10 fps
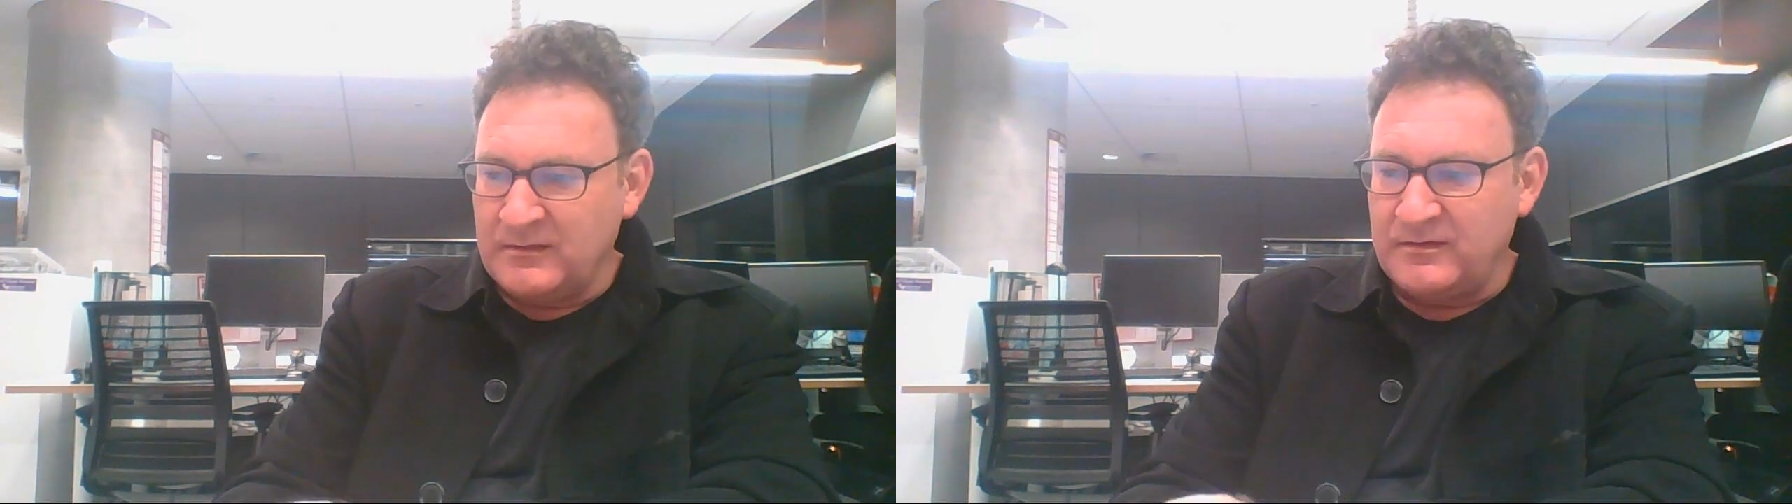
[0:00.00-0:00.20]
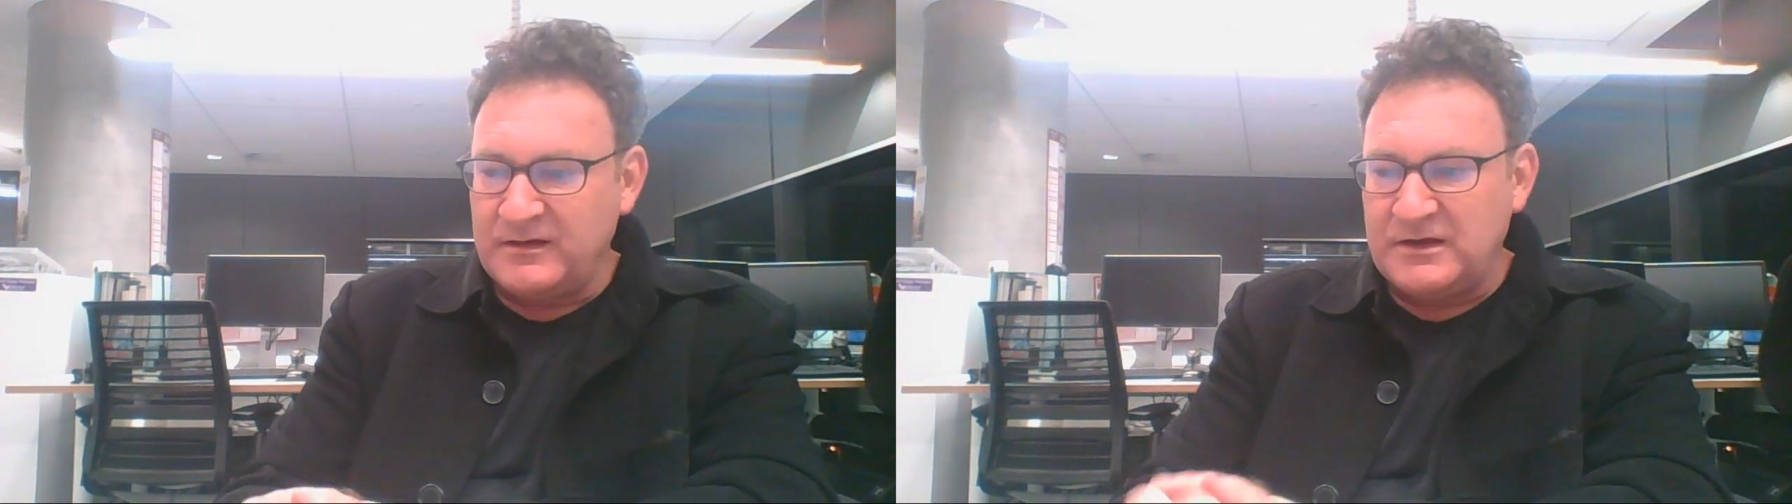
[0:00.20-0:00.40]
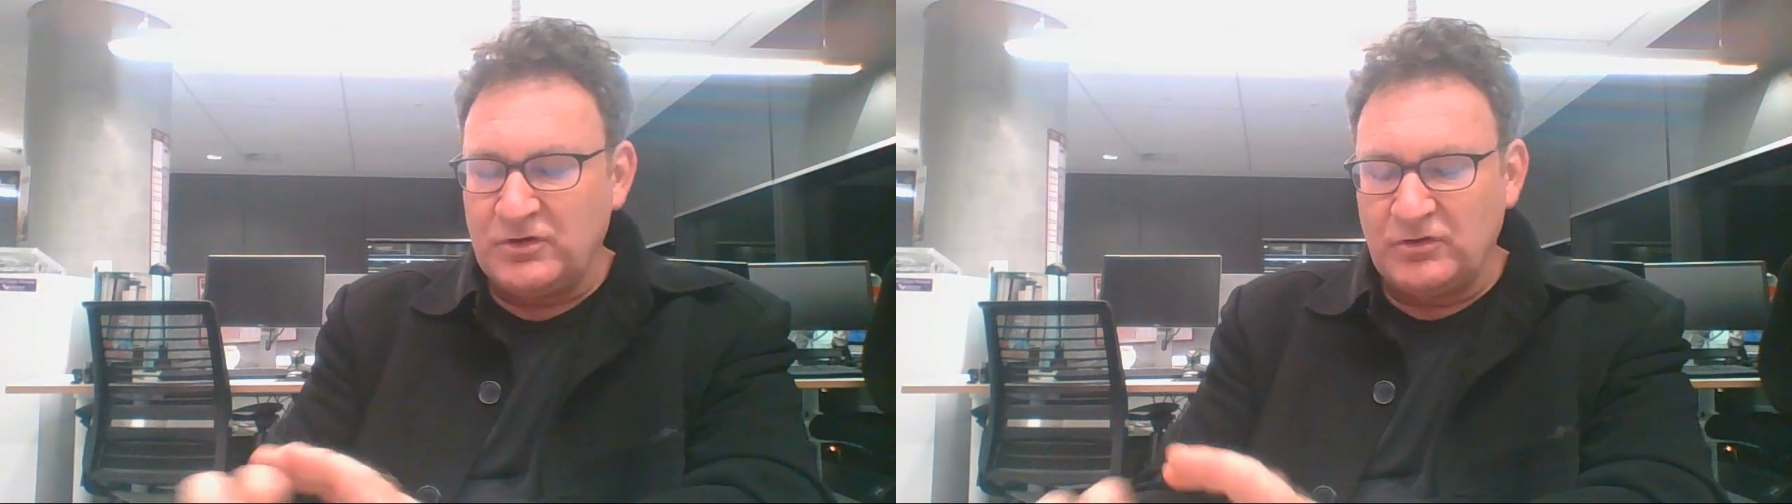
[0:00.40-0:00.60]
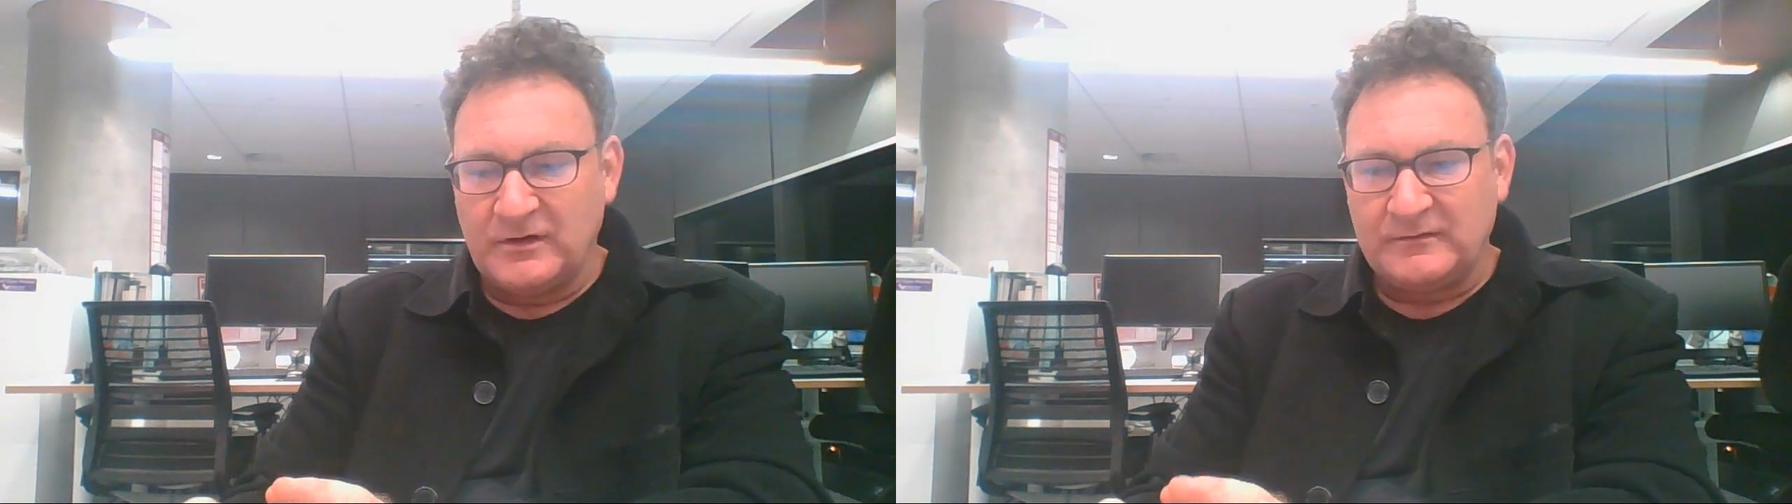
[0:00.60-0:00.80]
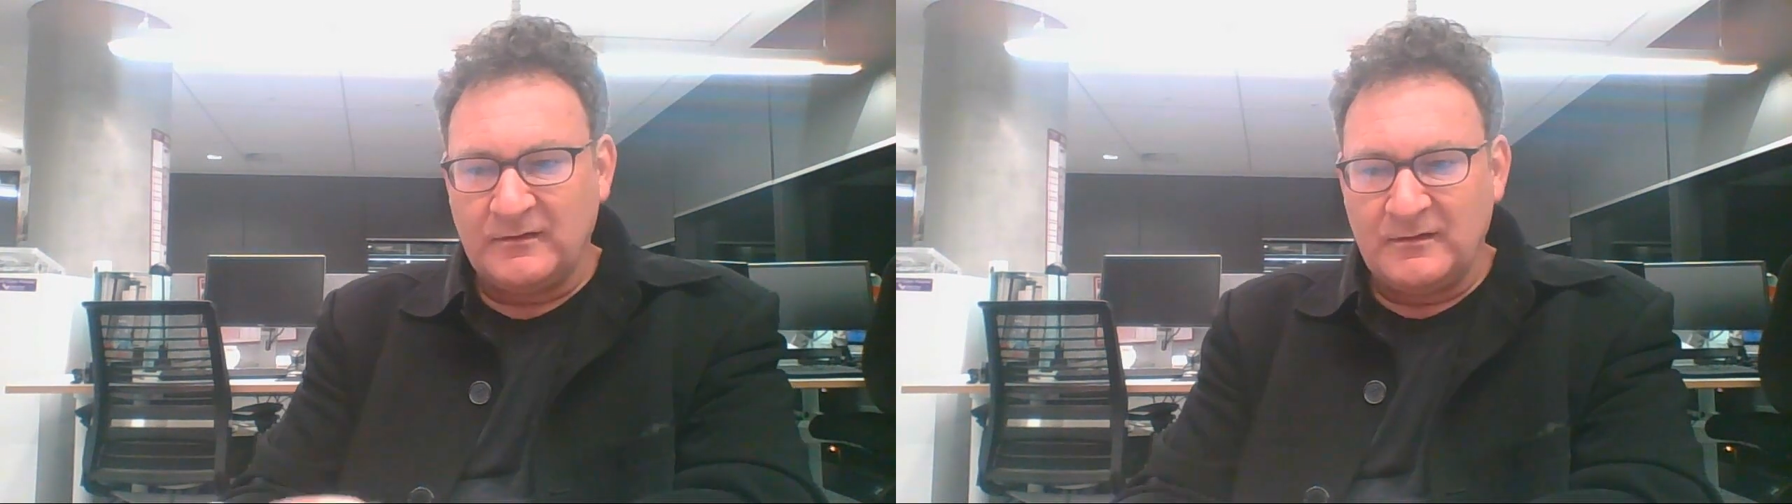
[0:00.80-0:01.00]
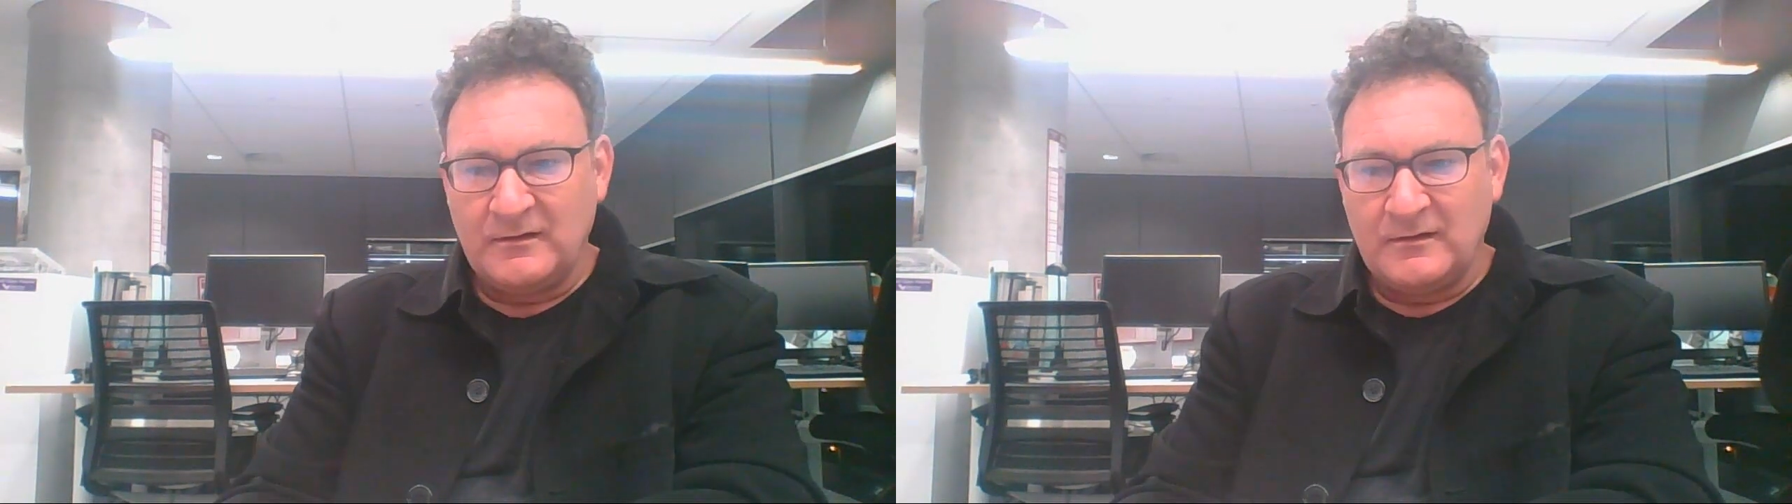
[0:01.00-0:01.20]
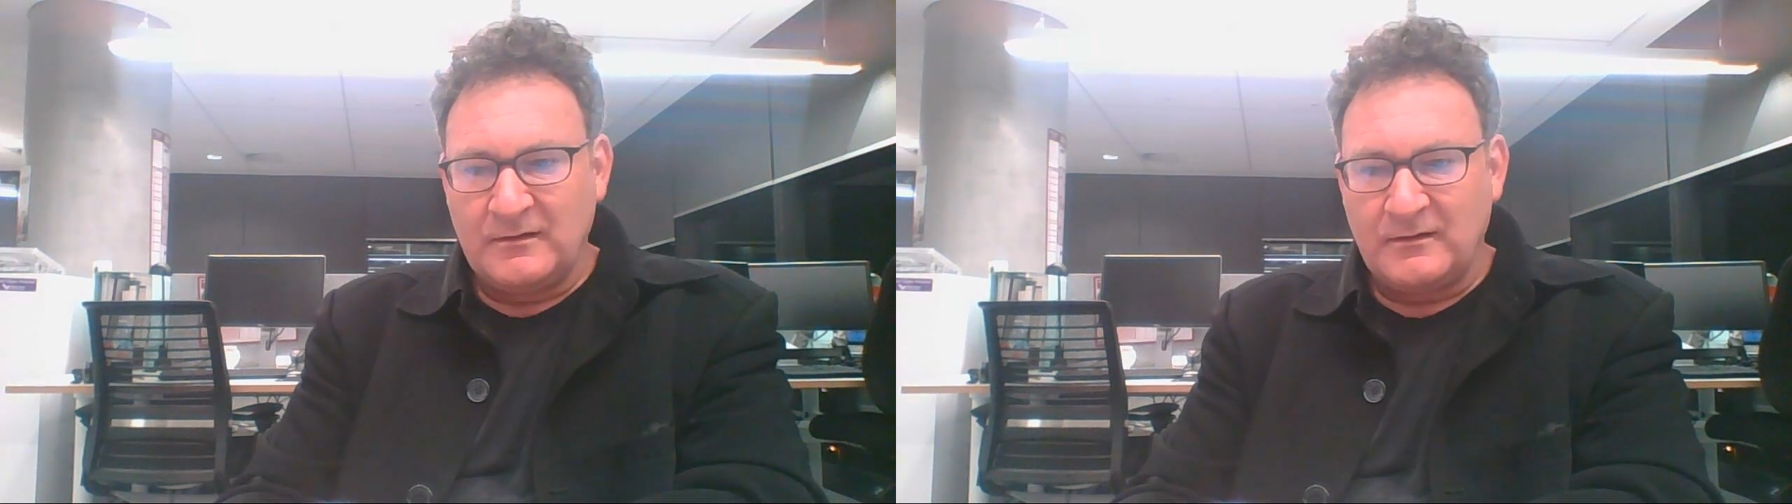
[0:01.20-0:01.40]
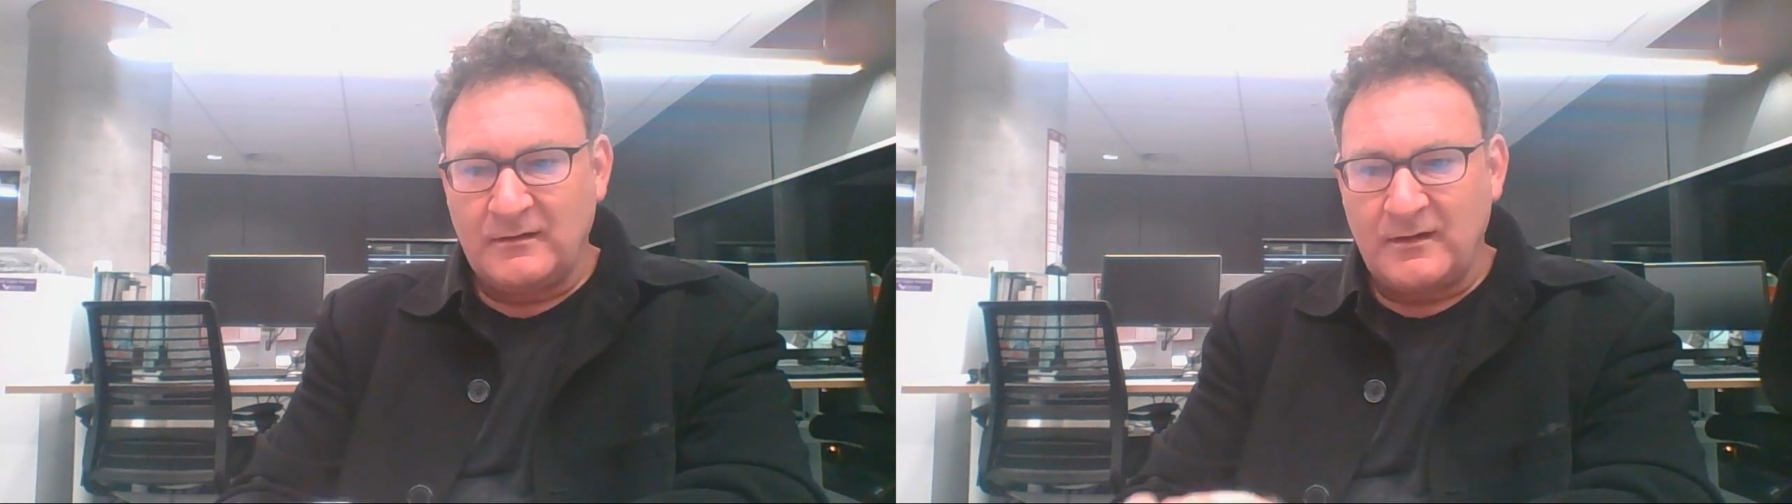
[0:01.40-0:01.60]
The unit,
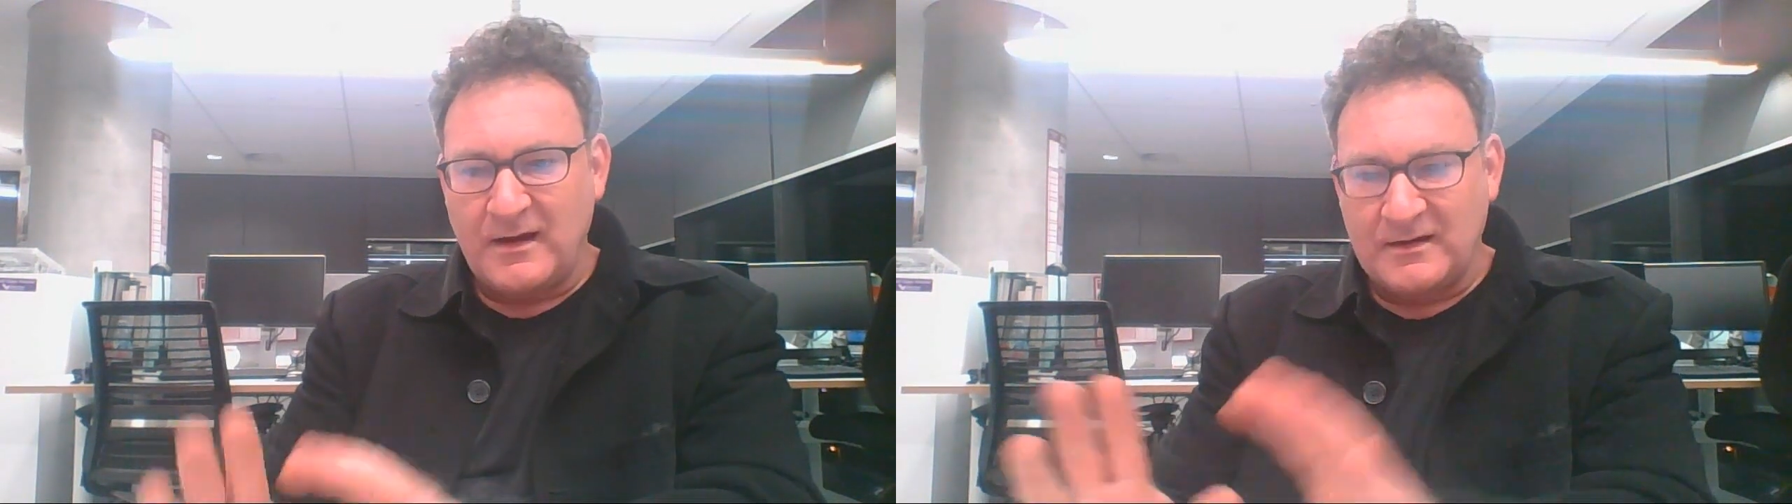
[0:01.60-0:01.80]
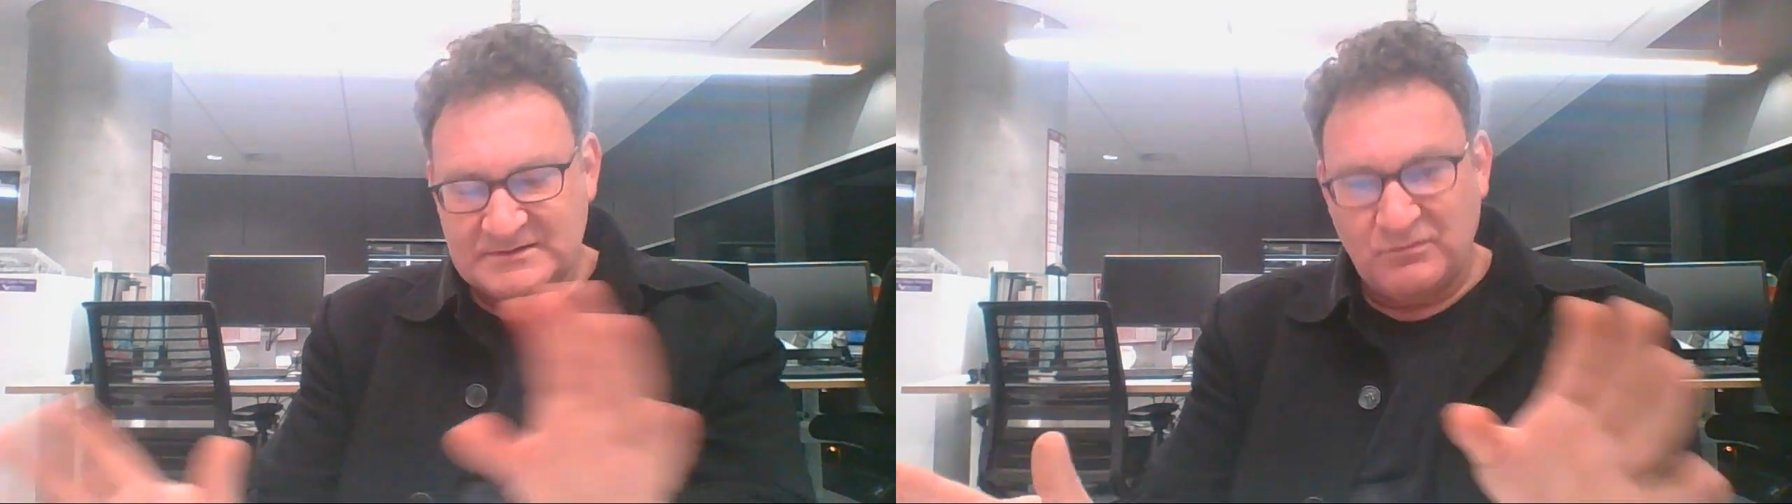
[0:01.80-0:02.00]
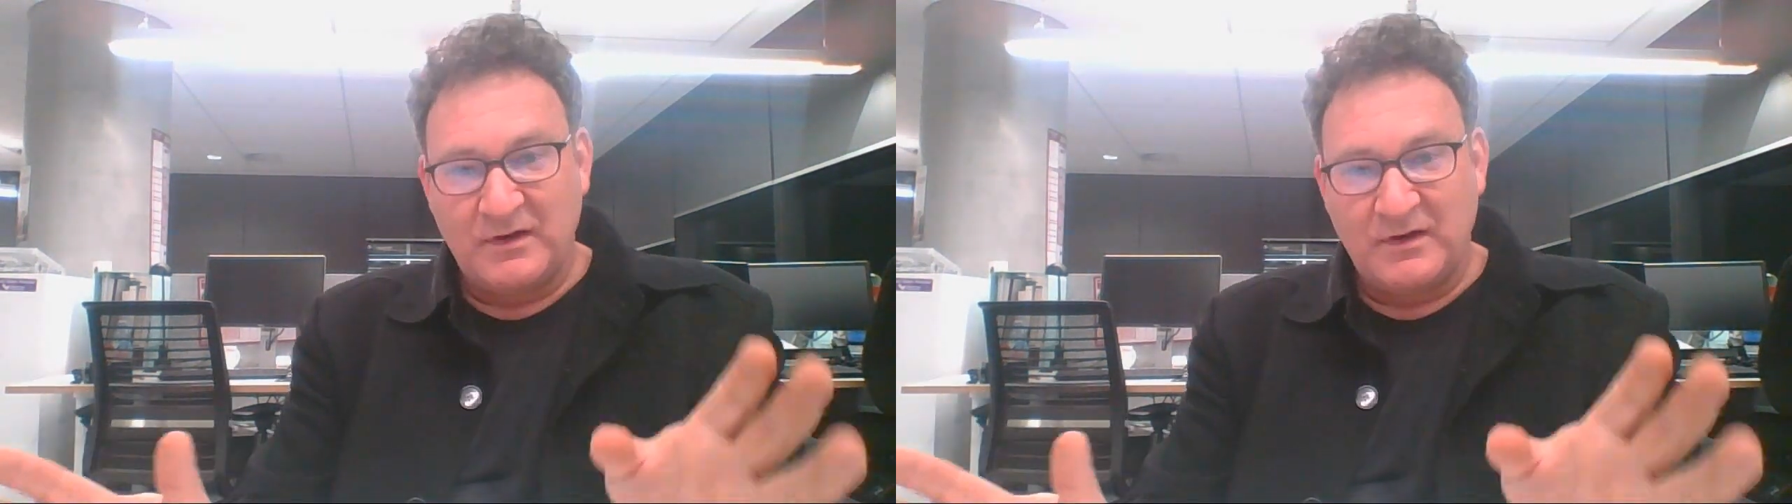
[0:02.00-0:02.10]
as